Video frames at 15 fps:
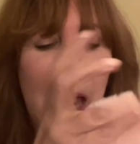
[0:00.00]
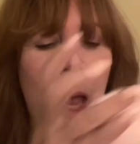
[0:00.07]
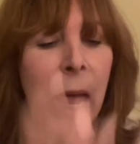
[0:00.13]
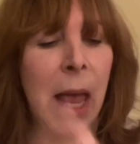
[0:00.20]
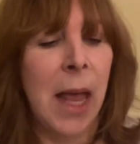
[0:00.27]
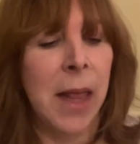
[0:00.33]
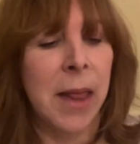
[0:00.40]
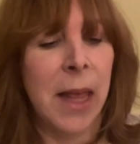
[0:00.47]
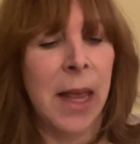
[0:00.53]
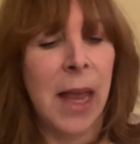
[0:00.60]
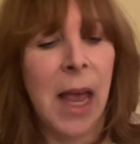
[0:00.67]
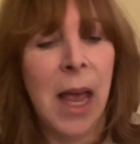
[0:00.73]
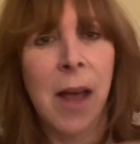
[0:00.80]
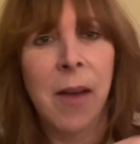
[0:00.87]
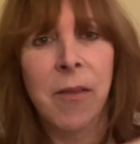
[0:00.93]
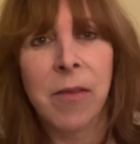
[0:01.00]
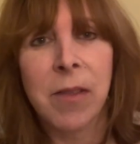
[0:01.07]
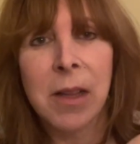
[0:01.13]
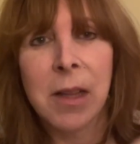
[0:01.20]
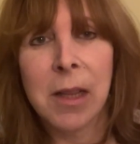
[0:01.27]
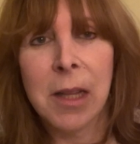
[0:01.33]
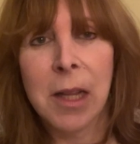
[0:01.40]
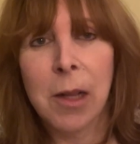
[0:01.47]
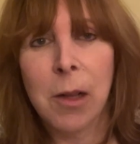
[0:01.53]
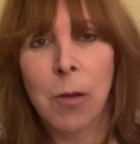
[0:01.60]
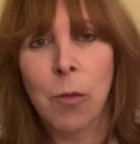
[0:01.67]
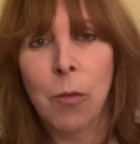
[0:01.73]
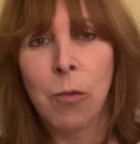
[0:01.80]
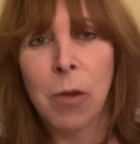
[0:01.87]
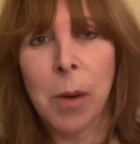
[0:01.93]
and they have
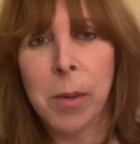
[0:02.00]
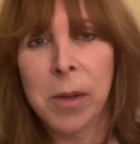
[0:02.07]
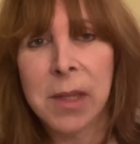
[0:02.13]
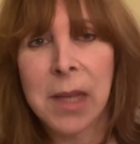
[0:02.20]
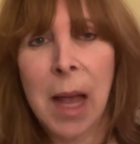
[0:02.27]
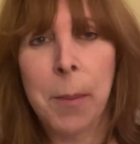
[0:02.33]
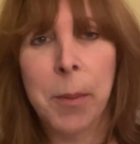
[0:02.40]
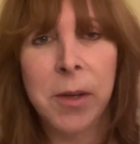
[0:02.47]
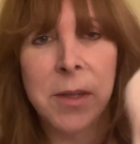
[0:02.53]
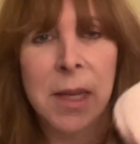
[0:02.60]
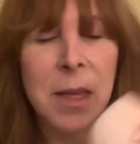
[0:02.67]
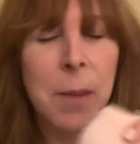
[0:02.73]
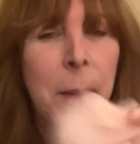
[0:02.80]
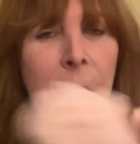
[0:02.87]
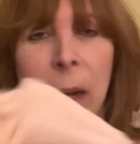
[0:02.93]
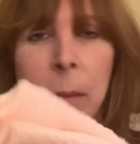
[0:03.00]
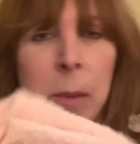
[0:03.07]
little rubber stoppers at the bottom.